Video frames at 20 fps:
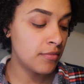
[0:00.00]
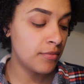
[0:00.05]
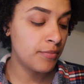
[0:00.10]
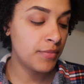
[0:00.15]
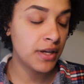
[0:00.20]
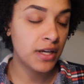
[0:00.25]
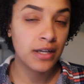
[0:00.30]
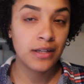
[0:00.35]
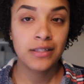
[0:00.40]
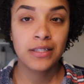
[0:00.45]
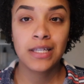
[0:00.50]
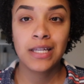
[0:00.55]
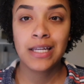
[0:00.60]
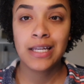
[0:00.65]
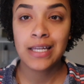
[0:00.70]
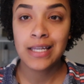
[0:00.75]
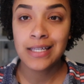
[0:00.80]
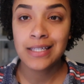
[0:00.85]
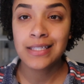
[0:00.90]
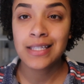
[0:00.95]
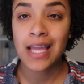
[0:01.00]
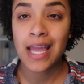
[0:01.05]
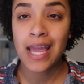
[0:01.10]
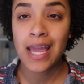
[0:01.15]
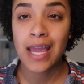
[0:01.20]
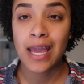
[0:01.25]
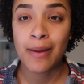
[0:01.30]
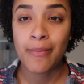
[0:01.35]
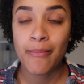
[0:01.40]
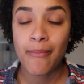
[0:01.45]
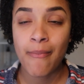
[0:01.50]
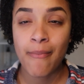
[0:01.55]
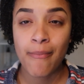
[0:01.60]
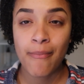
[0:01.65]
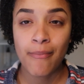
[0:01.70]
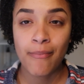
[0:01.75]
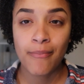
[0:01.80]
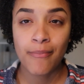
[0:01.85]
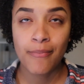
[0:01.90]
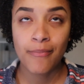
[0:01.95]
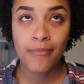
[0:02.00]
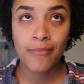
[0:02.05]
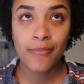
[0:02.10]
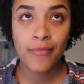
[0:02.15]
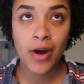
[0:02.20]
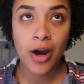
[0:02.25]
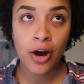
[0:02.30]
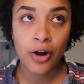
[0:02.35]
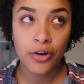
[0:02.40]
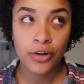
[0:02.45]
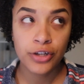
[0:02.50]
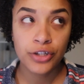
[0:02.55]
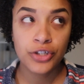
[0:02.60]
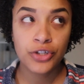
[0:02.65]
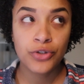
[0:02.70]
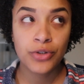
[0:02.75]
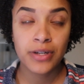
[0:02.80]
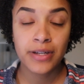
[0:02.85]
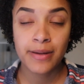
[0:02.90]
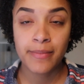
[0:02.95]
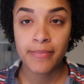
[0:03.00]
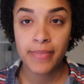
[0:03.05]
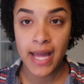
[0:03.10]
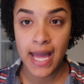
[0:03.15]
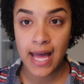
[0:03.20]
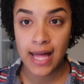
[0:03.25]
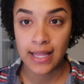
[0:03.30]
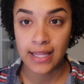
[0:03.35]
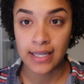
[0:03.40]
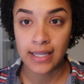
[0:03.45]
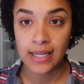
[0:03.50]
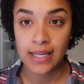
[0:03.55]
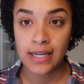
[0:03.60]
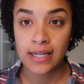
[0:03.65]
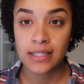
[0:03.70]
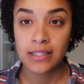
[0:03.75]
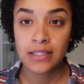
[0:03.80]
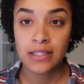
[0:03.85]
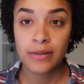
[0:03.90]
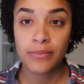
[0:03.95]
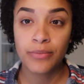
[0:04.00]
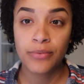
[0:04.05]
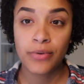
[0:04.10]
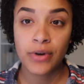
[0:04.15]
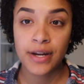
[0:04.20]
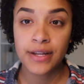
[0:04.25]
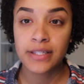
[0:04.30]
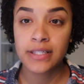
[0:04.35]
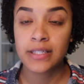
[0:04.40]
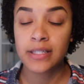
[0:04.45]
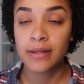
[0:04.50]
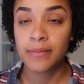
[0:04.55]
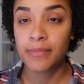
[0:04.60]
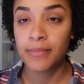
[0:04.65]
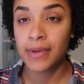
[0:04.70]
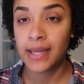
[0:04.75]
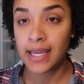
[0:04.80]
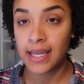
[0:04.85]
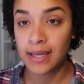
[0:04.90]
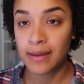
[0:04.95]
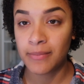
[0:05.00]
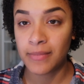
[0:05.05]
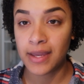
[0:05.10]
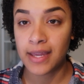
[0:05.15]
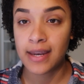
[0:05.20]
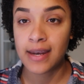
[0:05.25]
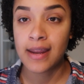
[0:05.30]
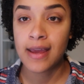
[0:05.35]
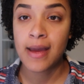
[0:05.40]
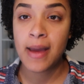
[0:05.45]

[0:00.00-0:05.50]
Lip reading: because it is a artistry palette and it's a pressed pigment